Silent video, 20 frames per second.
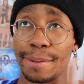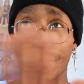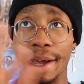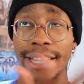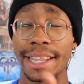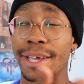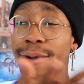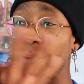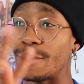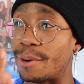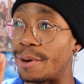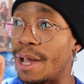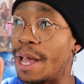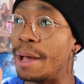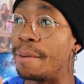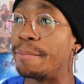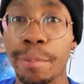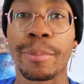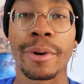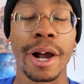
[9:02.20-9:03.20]
on, bilingual.
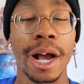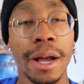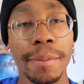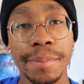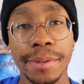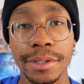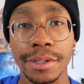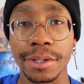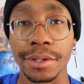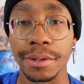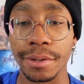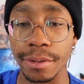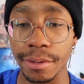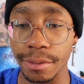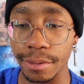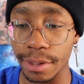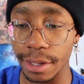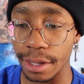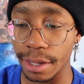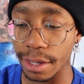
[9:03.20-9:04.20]
Props to
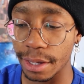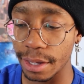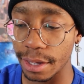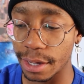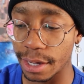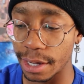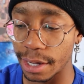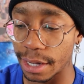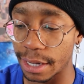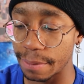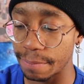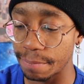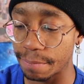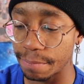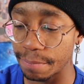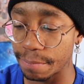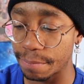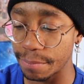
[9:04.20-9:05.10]
the um,